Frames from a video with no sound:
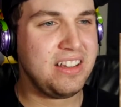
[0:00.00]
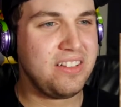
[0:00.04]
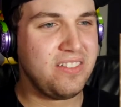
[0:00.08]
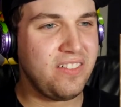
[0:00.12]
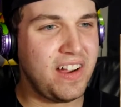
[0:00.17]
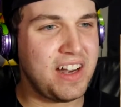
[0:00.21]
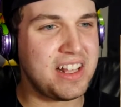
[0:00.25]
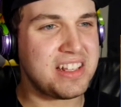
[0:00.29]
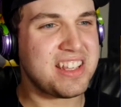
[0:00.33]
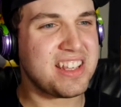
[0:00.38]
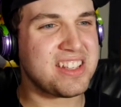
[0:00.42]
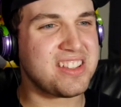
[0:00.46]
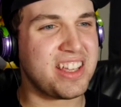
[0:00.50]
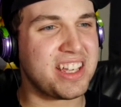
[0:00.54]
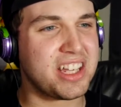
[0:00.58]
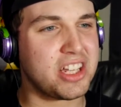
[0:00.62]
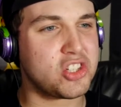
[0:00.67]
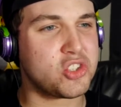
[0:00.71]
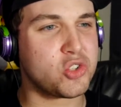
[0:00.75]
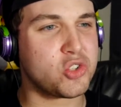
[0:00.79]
What is this, like a